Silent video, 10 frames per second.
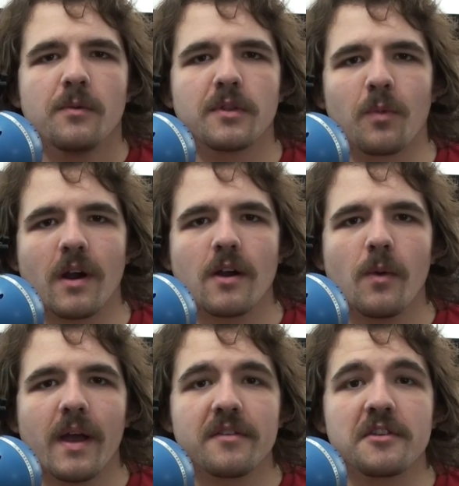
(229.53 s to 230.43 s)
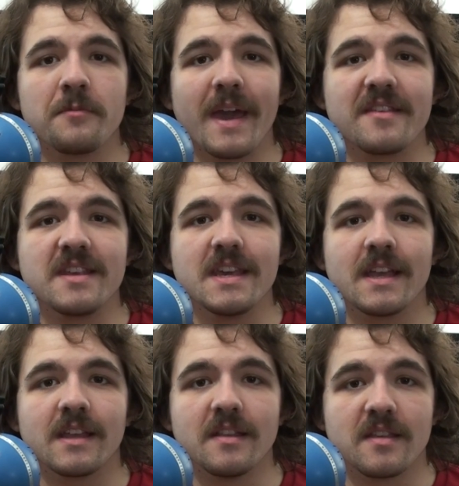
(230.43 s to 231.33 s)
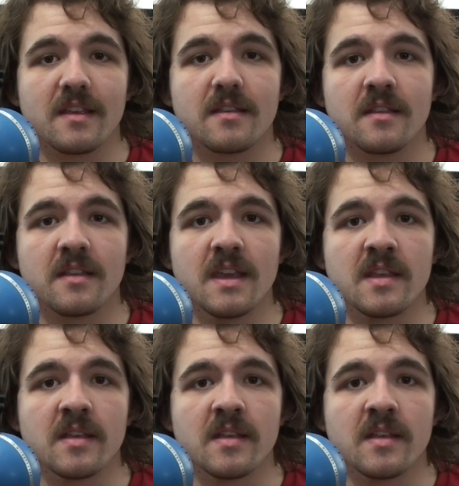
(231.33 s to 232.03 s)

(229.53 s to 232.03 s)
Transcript: With Wear OS, you may see inconsistencies